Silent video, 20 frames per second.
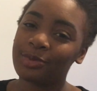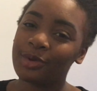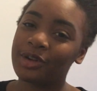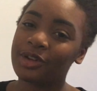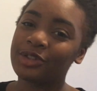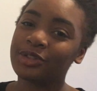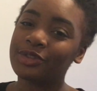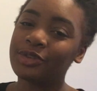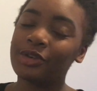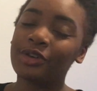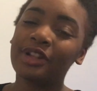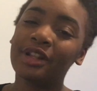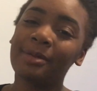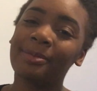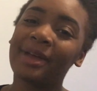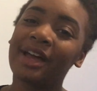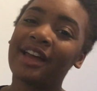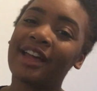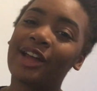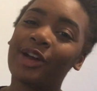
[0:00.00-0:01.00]
where it's all
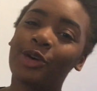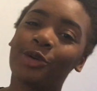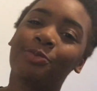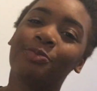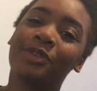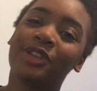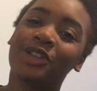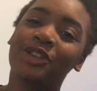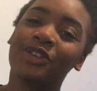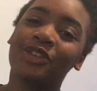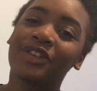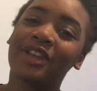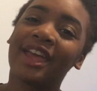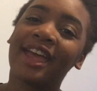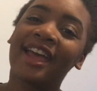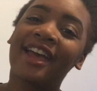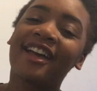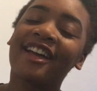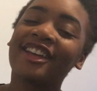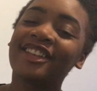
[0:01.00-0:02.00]
about helping you
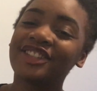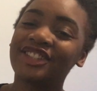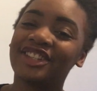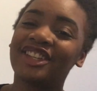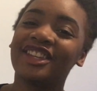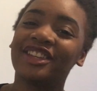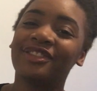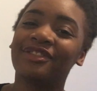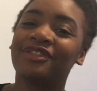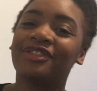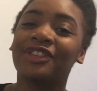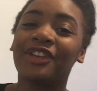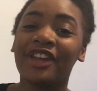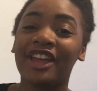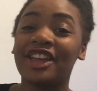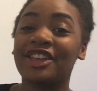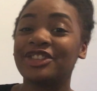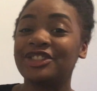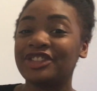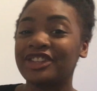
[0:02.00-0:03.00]
achieve your
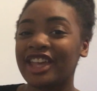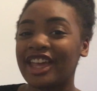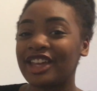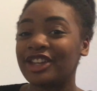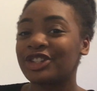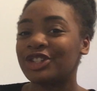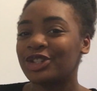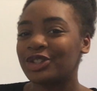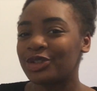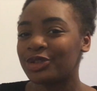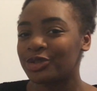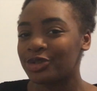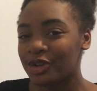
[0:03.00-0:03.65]
educational